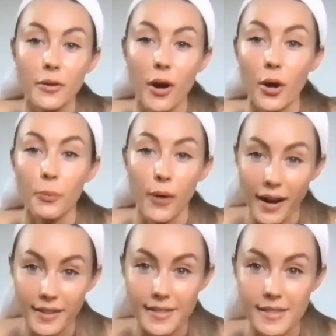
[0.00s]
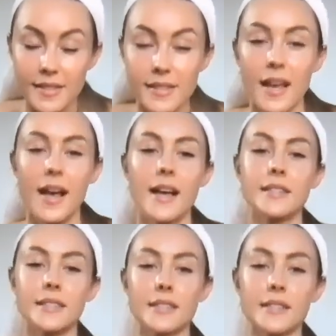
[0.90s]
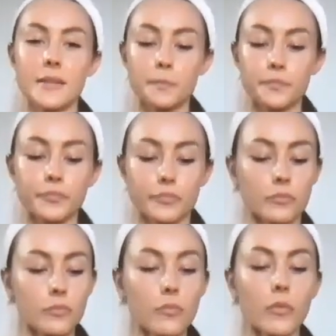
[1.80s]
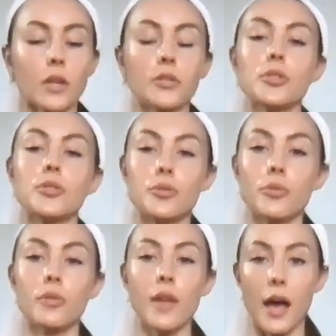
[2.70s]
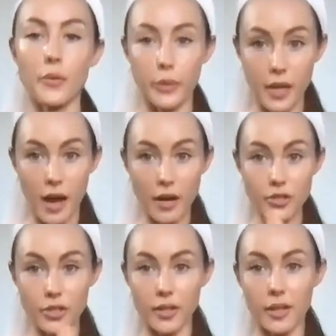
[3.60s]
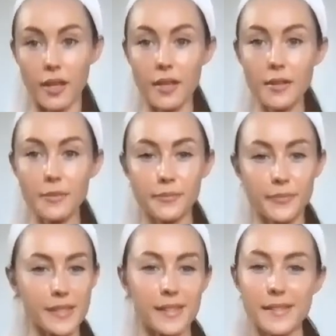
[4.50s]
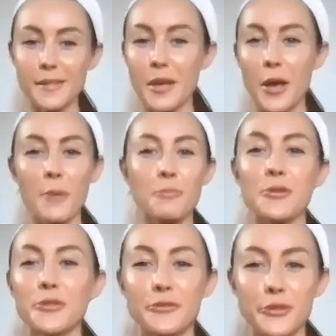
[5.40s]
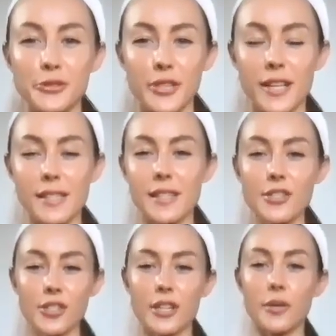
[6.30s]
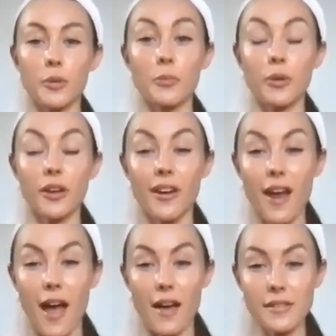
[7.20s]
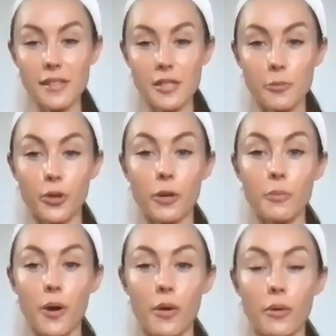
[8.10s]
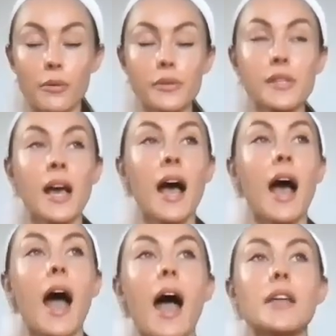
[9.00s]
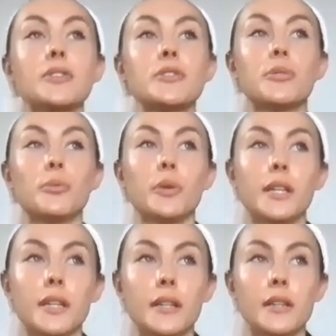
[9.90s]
our practice, and to do that this is beautiful transition, we bring our hands to prayer pose and we